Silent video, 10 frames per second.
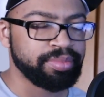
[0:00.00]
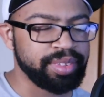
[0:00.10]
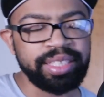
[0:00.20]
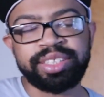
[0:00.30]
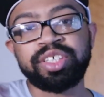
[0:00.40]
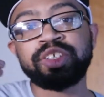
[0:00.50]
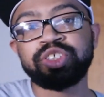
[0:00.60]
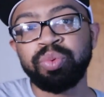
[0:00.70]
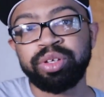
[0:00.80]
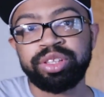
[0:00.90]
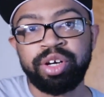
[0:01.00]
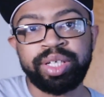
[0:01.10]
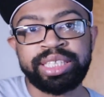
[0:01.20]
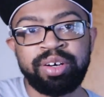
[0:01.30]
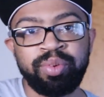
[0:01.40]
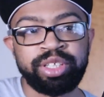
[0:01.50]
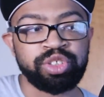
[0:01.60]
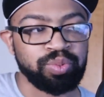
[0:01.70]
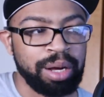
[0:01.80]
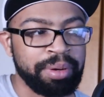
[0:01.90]
It's also worth noting that when you
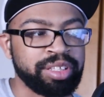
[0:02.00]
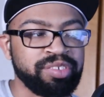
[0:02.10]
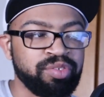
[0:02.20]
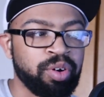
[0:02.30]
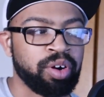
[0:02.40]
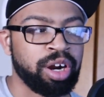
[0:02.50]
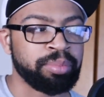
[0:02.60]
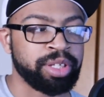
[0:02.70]
swap out the forearm,